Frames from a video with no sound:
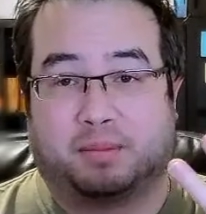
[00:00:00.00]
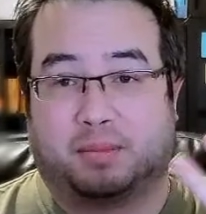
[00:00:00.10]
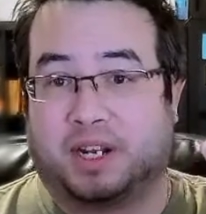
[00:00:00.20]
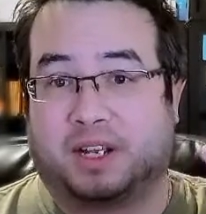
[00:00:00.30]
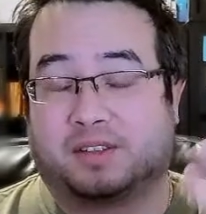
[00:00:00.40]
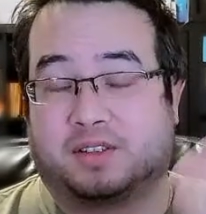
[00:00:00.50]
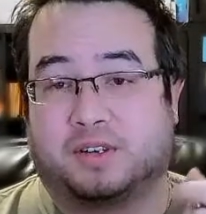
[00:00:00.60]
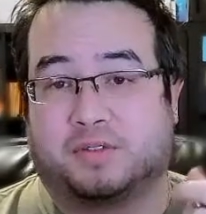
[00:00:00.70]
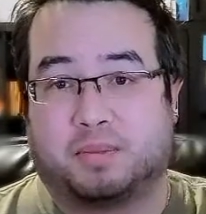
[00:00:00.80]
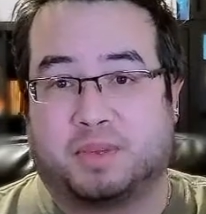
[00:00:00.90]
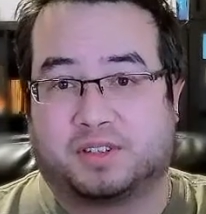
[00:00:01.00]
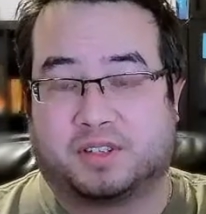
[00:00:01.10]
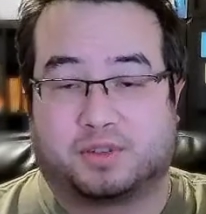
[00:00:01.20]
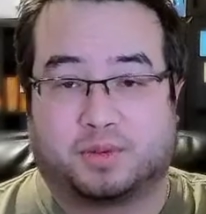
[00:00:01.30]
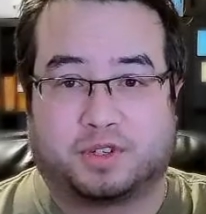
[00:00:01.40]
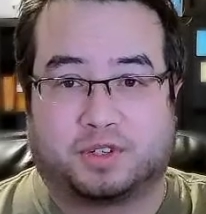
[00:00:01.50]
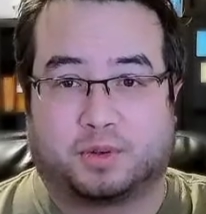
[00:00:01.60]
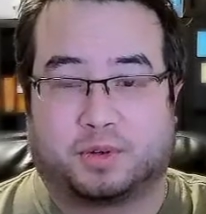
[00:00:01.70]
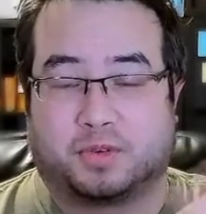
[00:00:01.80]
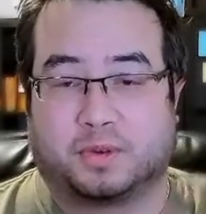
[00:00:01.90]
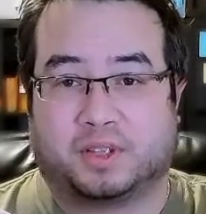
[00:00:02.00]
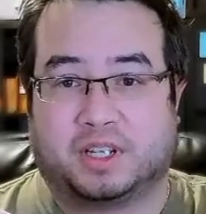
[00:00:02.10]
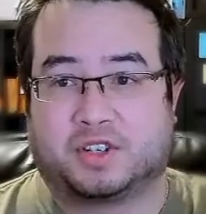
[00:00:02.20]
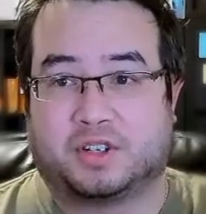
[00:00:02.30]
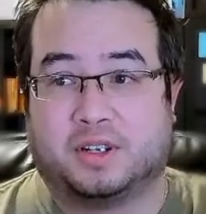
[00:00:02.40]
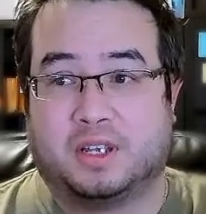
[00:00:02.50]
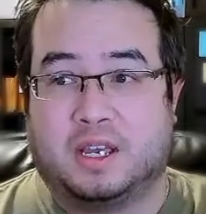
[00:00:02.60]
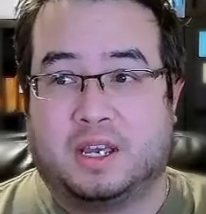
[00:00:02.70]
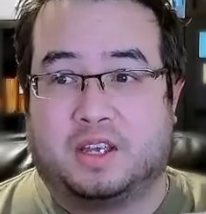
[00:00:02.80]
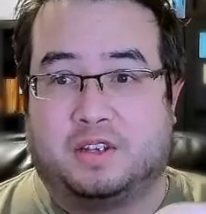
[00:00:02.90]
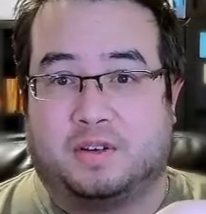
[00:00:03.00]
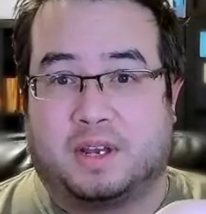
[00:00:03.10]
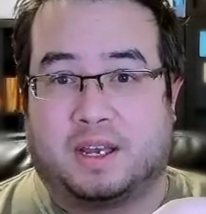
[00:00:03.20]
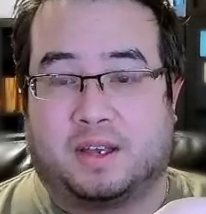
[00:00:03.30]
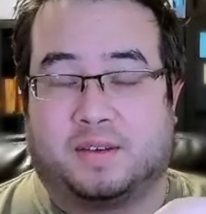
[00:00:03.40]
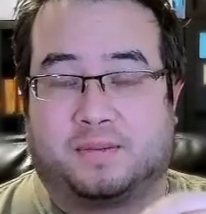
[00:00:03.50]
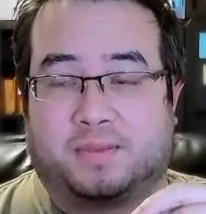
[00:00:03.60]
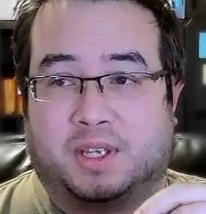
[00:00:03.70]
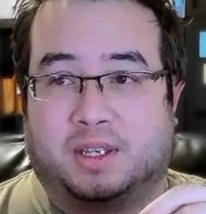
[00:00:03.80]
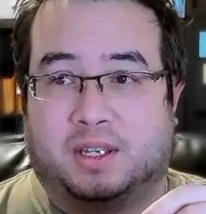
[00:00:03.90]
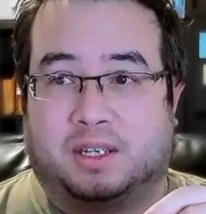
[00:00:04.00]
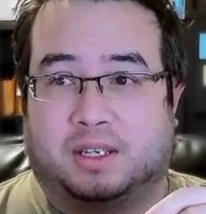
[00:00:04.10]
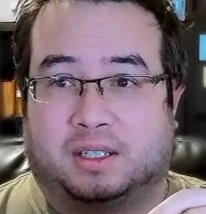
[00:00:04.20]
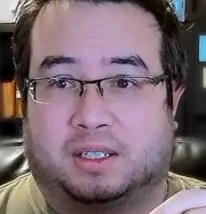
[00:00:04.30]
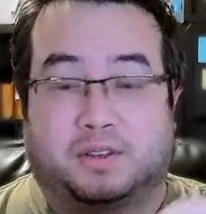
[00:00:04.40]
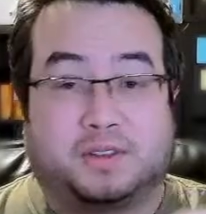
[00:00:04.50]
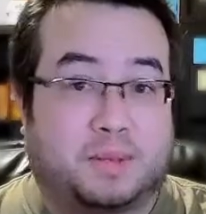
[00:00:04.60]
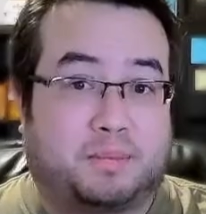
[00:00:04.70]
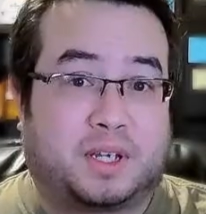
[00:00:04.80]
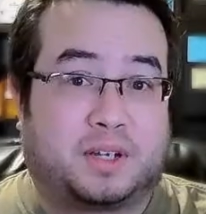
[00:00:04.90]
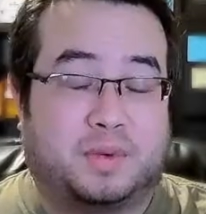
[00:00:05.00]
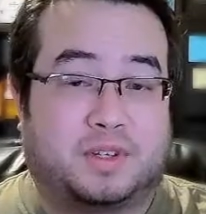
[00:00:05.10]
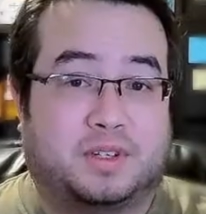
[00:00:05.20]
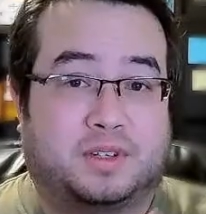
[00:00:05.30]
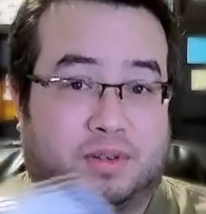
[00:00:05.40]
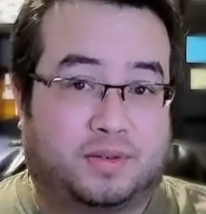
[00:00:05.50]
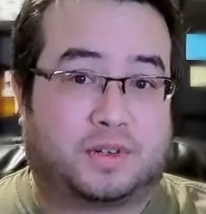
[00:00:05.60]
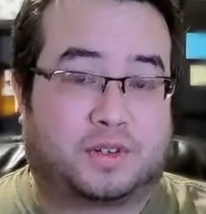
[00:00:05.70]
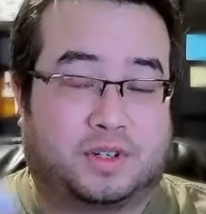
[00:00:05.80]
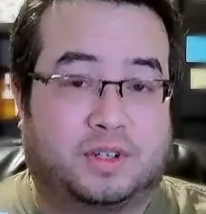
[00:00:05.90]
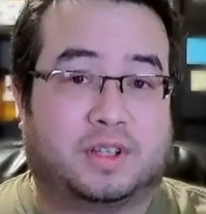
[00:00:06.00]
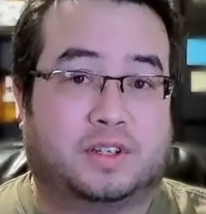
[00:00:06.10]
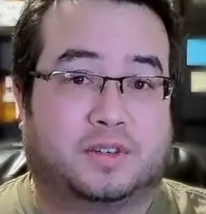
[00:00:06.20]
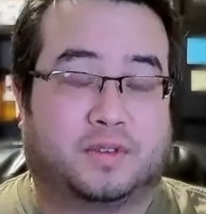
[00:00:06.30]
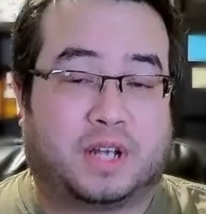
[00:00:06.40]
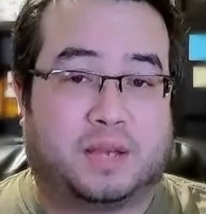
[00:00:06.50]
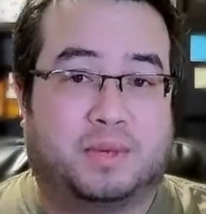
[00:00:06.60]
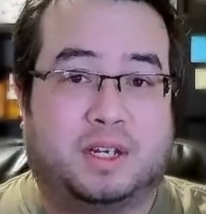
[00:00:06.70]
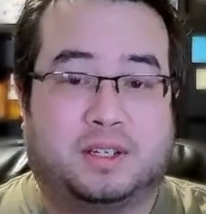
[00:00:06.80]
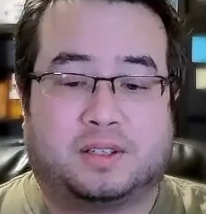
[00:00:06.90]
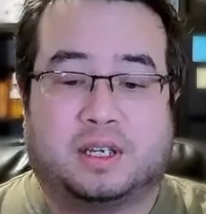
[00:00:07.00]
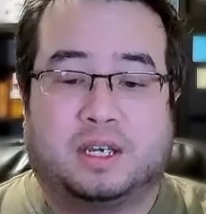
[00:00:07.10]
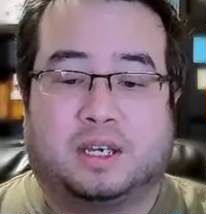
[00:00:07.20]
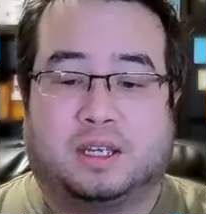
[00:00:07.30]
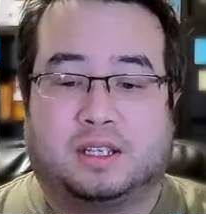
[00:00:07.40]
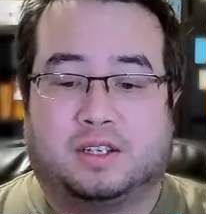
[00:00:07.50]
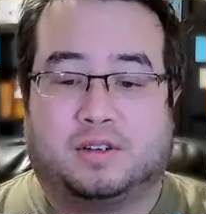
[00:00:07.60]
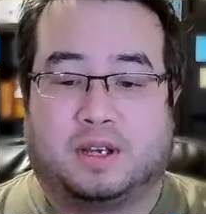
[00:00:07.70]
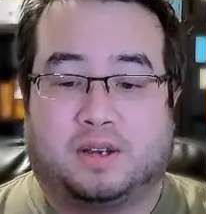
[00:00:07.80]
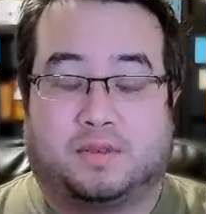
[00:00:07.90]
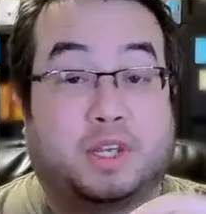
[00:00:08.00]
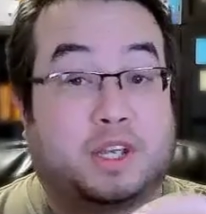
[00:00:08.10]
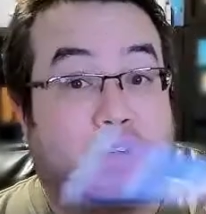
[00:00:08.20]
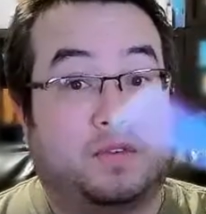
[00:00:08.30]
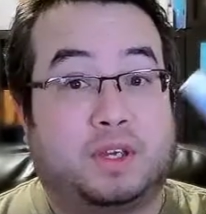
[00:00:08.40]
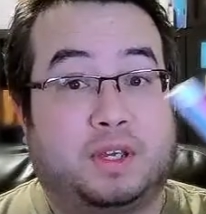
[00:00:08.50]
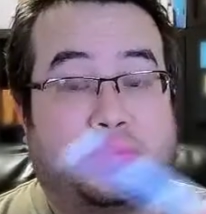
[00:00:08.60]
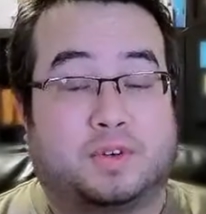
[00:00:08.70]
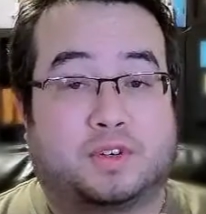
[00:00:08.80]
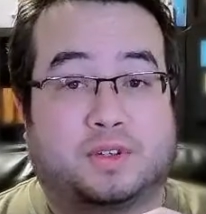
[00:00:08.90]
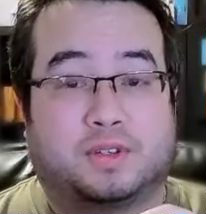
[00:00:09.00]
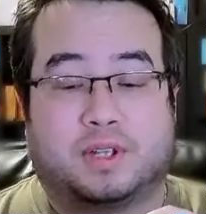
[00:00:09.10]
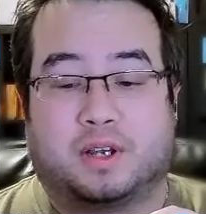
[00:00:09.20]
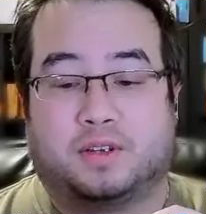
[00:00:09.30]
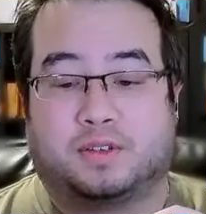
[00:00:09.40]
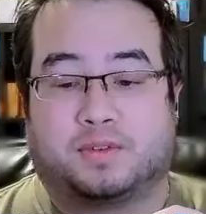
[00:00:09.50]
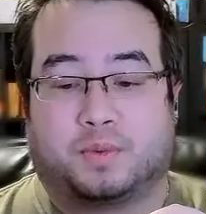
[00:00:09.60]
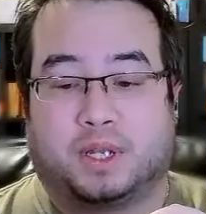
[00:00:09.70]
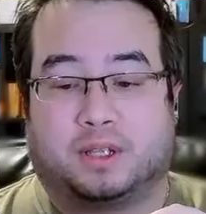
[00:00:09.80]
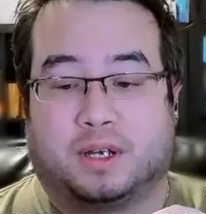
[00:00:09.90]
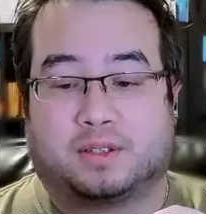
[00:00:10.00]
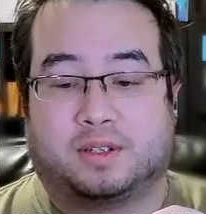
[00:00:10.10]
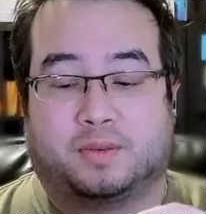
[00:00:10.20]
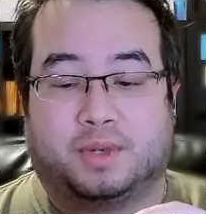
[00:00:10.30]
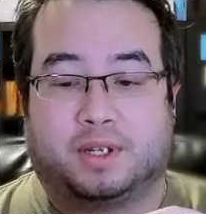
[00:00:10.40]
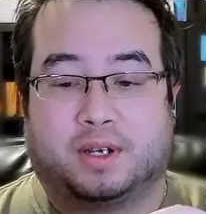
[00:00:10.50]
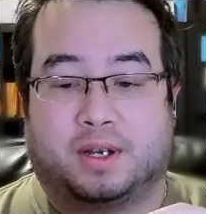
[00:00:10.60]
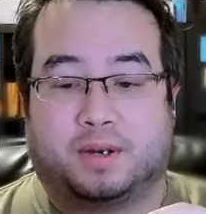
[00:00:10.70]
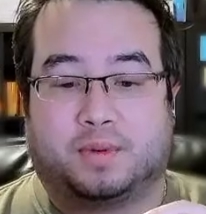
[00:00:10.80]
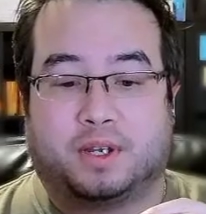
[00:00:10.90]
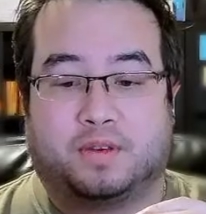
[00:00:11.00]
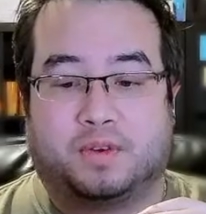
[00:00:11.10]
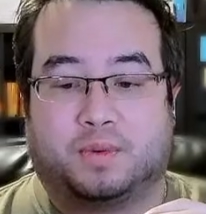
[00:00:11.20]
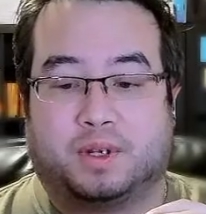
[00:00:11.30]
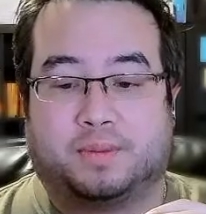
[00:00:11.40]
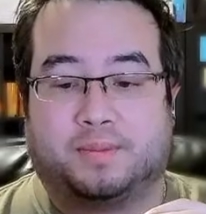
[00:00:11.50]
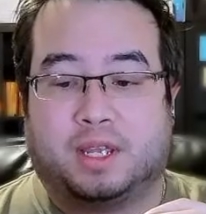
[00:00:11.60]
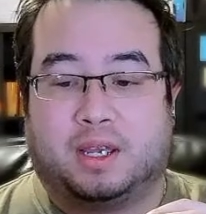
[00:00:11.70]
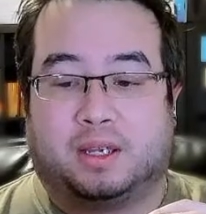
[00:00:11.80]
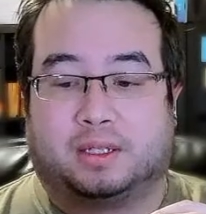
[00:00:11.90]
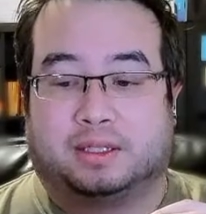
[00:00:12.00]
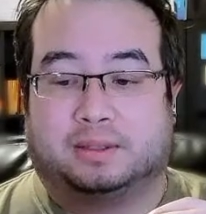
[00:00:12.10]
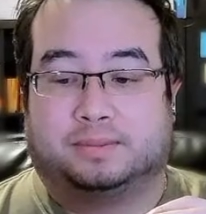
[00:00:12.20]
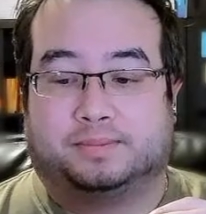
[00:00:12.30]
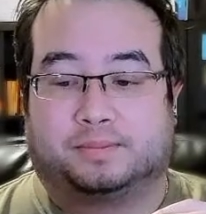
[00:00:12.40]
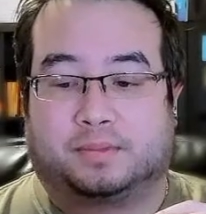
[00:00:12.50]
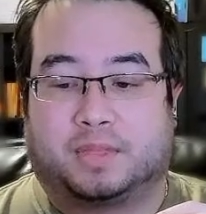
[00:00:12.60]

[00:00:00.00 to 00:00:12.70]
brands. You have Rybelsus, which is an oral formulation. You have Ozempic, which is traditionally then used for diabetes. And then you have Wegovy, which is now used for weight loss. And the Wegovy one